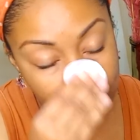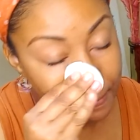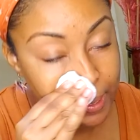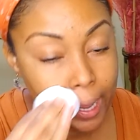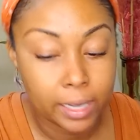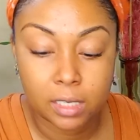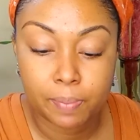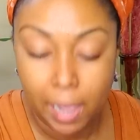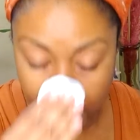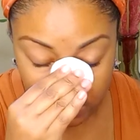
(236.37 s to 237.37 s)
Bly is
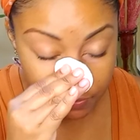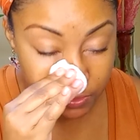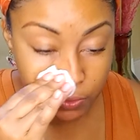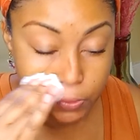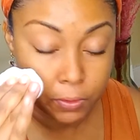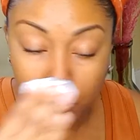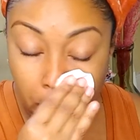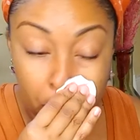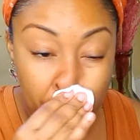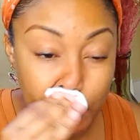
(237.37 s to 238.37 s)
past for those of y'all
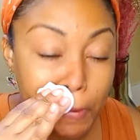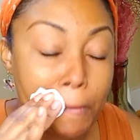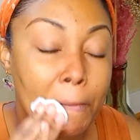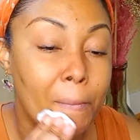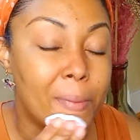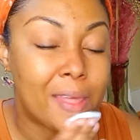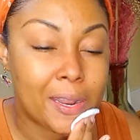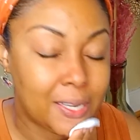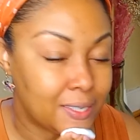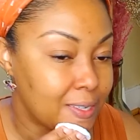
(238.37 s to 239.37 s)
who don't know what that
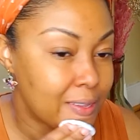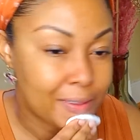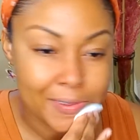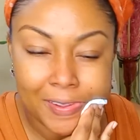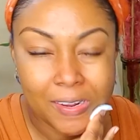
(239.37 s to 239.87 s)
is. You